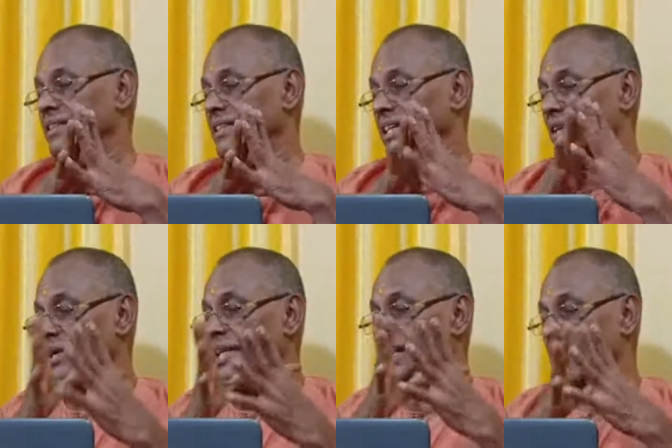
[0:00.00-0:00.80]

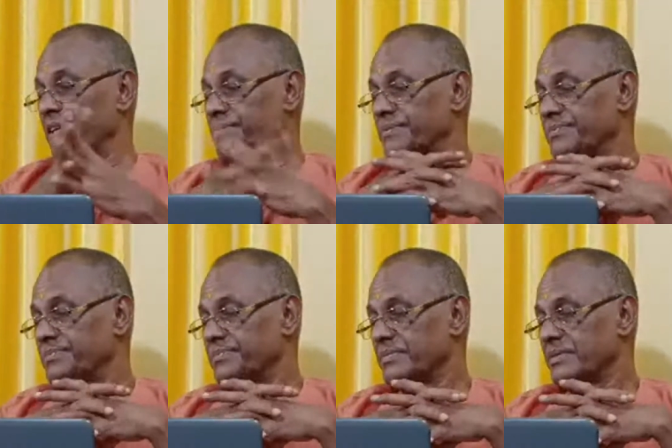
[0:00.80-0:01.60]
very life.
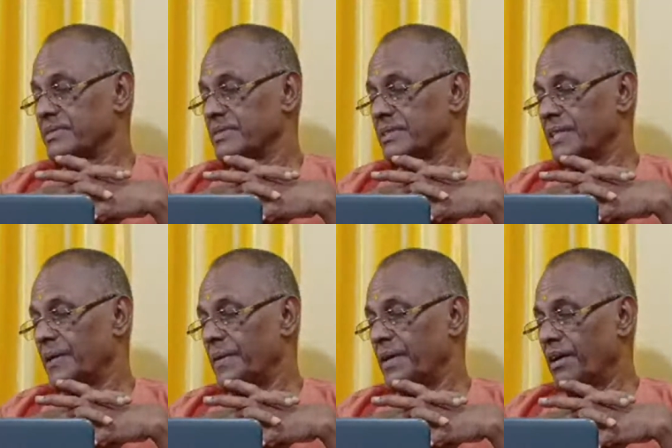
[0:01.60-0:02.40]

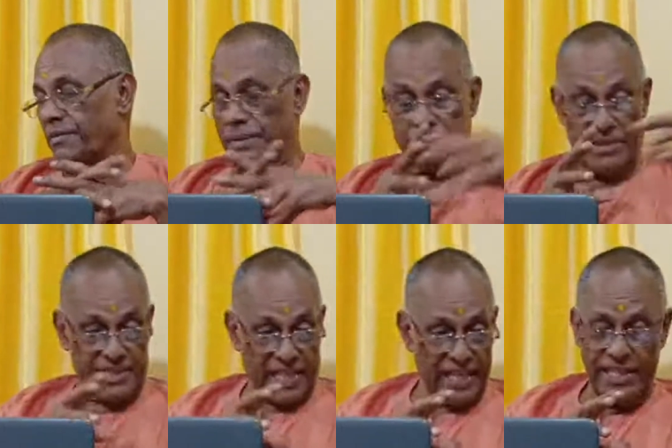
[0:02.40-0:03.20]
From the
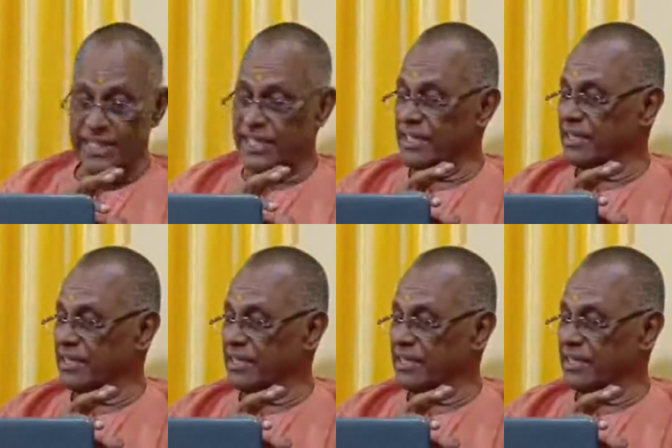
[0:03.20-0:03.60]
tiny,